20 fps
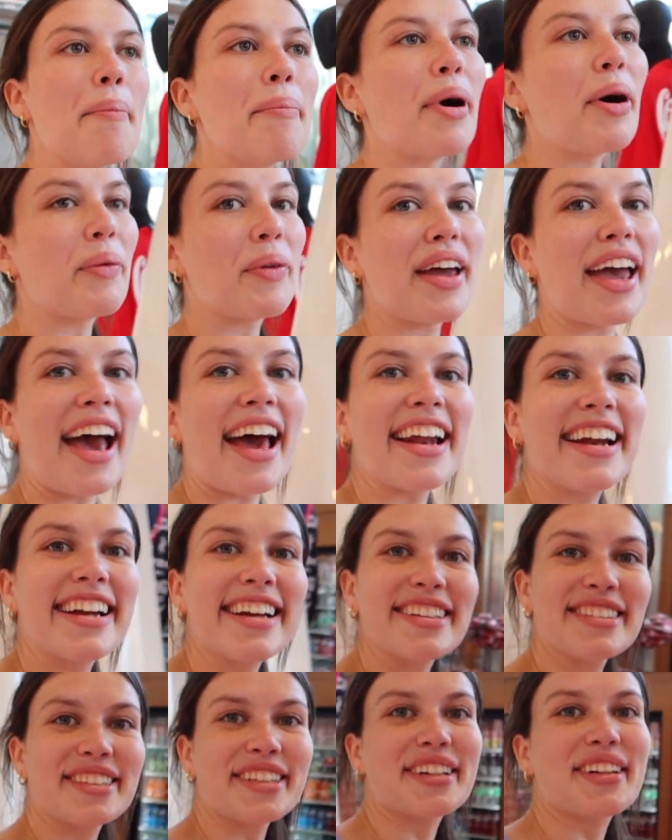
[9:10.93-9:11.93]
But we headed
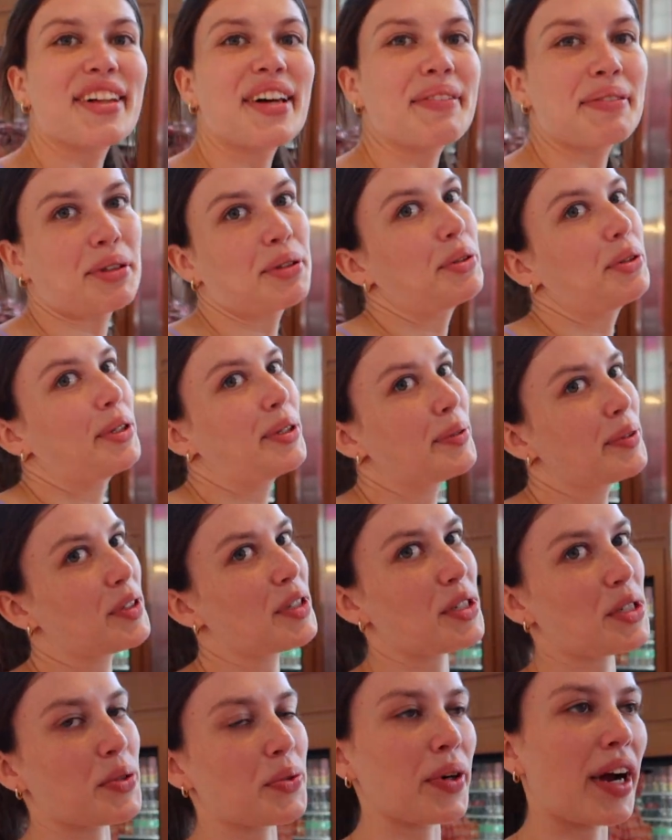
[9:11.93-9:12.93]
into Club Cool, which
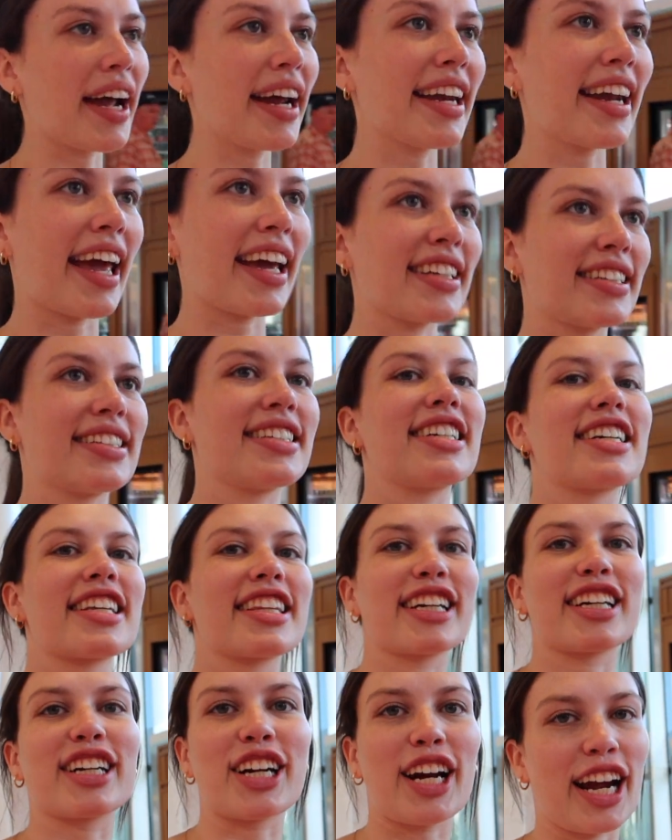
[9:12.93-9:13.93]
is right next to
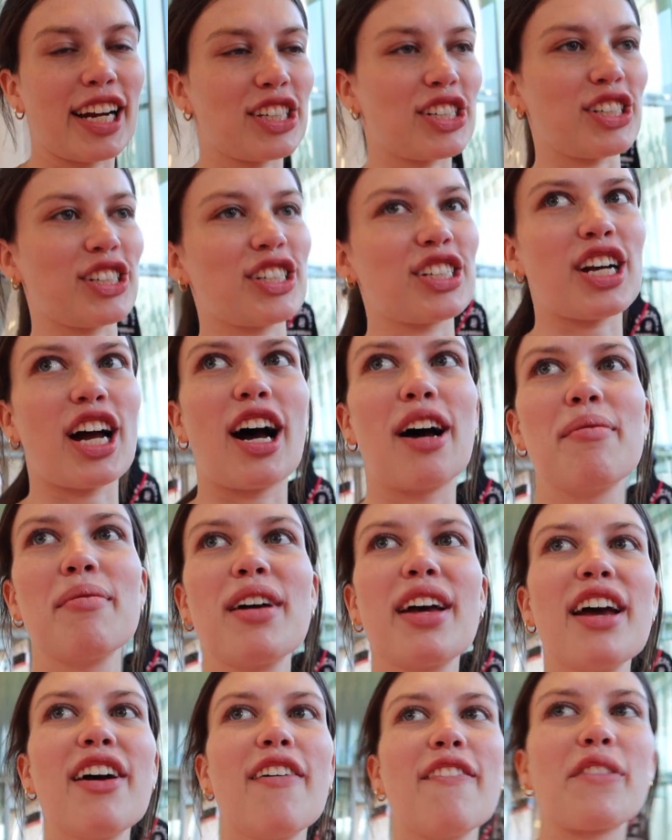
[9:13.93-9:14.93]
the Creation Shop
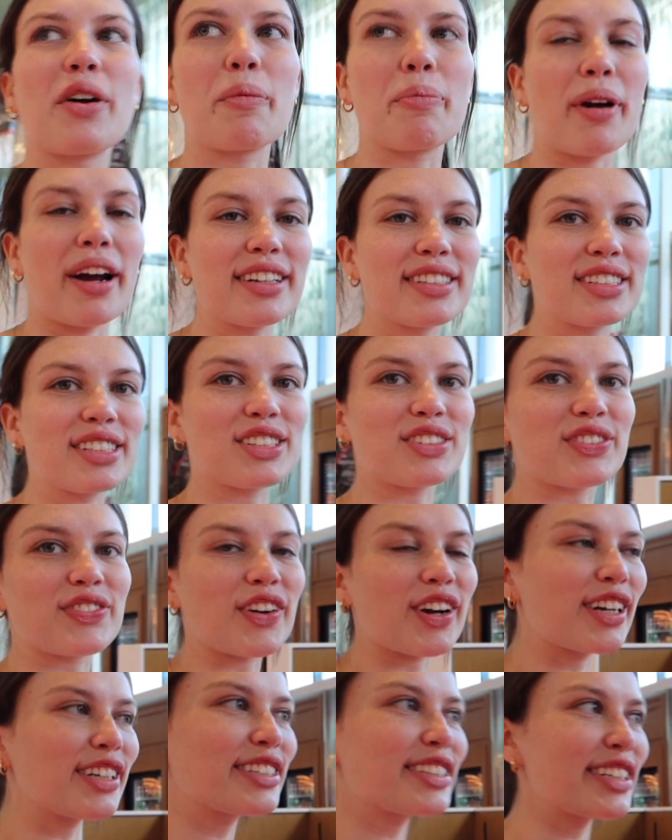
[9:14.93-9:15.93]
for Bryce's
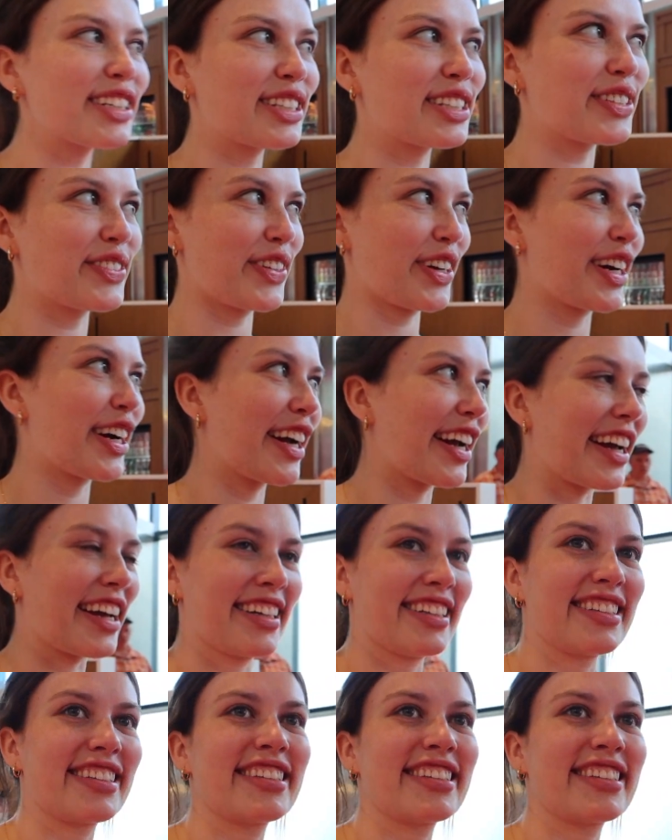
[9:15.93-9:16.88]
first experience.